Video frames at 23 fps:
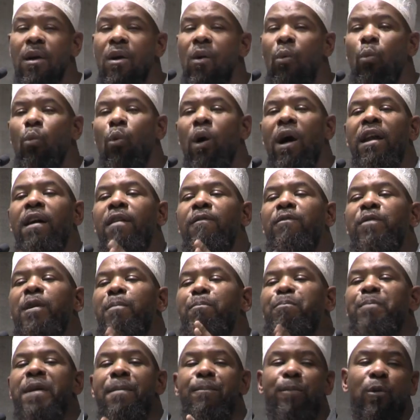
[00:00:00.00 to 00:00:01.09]
one of the
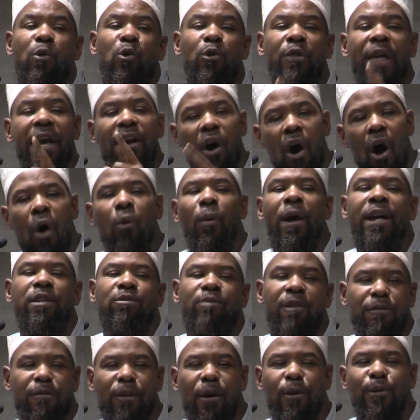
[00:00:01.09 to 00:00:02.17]
people who they always
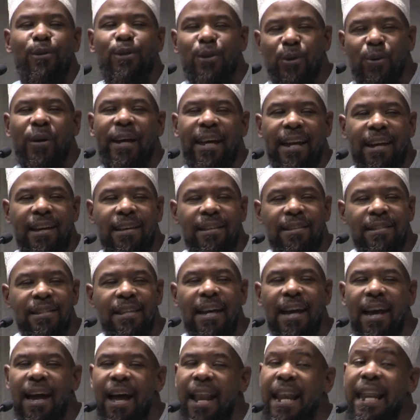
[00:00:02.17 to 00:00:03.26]
refer to is
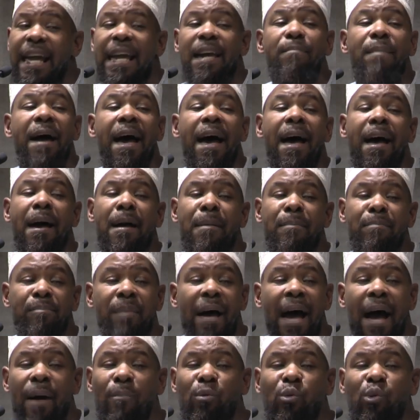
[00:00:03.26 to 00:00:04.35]
Al-Imam
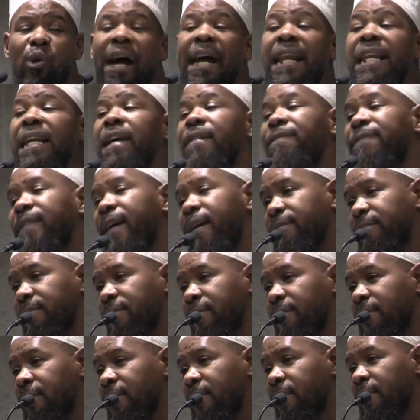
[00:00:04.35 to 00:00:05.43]
Abu Hanifa.
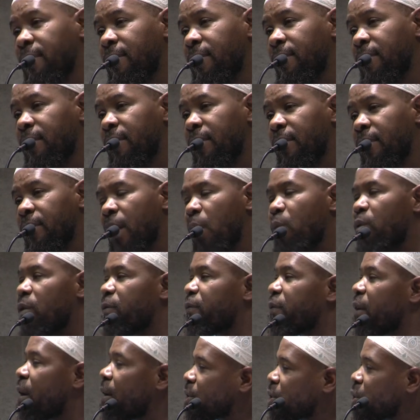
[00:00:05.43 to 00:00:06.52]
They
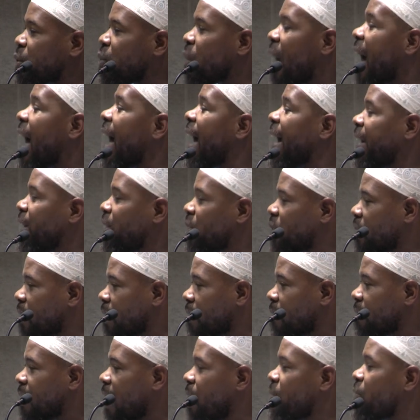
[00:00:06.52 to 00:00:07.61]
refer to
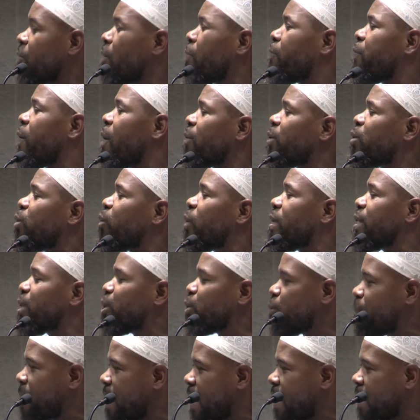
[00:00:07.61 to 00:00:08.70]
Aisha. They refer to
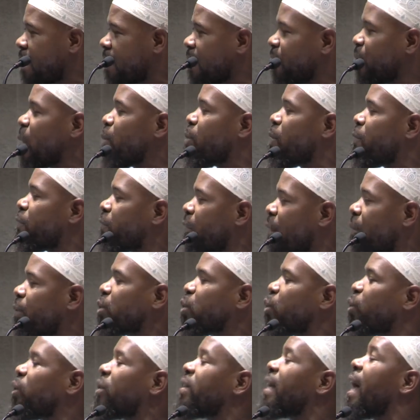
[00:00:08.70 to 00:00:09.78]
Az-Zubair. They refer
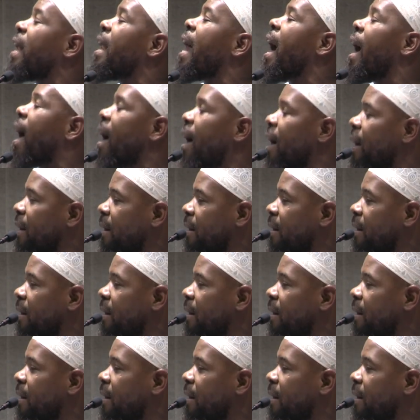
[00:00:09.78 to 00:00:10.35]
to Talha,